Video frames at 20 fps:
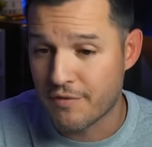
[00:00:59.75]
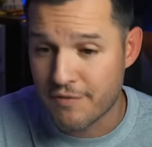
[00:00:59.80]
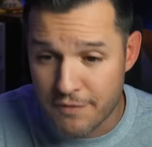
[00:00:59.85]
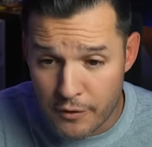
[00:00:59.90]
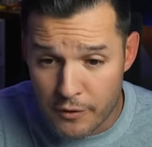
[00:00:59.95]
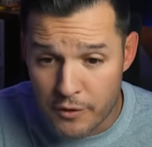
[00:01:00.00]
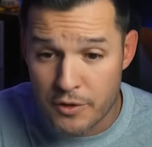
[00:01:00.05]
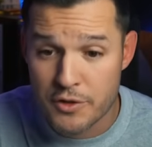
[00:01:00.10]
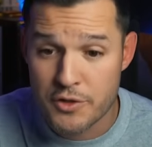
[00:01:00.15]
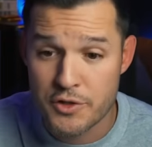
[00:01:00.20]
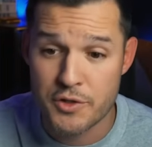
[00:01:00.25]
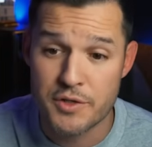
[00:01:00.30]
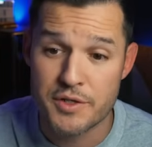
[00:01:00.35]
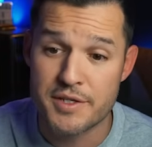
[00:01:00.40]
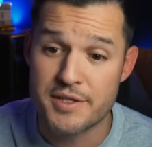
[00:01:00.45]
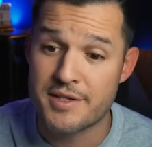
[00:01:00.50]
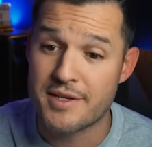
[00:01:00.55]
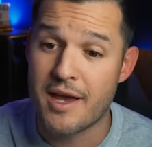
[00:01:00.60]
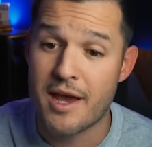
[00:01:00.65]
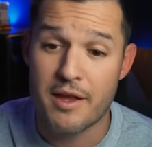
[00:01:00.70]
furniture
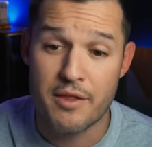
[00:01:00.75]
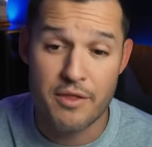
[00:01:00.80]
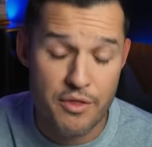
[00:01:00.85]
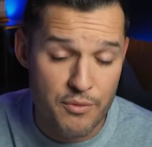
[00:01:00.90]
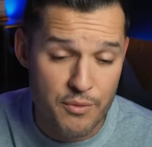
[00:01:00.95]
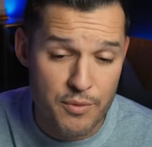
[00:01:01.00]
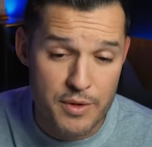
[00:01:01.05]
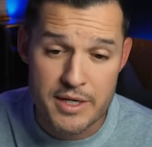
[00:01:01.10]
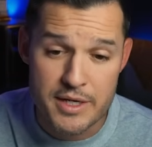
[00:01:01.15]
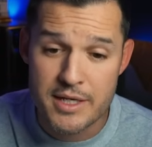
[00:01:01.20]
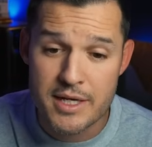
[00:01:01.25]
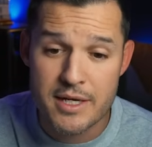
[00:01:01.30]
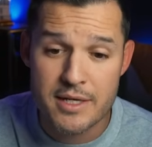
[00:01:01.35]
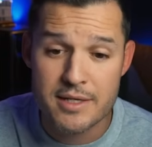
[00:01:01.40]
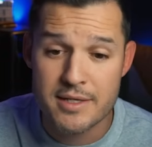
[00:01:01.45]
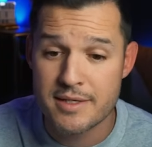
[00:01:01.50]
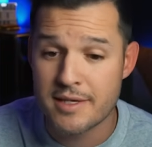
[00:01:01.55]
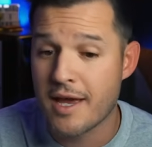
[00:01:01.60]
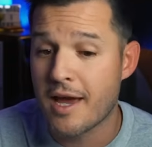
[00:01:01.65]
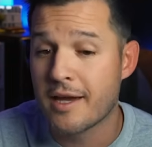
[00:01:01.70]
design, 3D
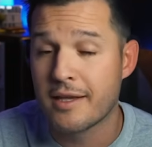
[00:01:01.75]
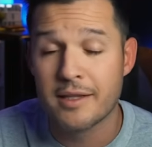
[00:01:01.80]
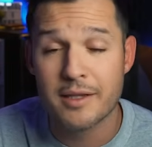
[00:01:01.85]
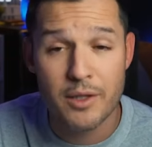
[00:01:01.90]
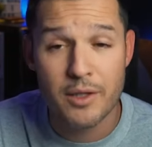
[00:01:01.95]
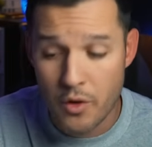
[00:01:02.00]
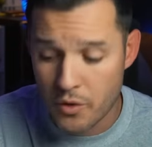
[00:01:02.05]
design,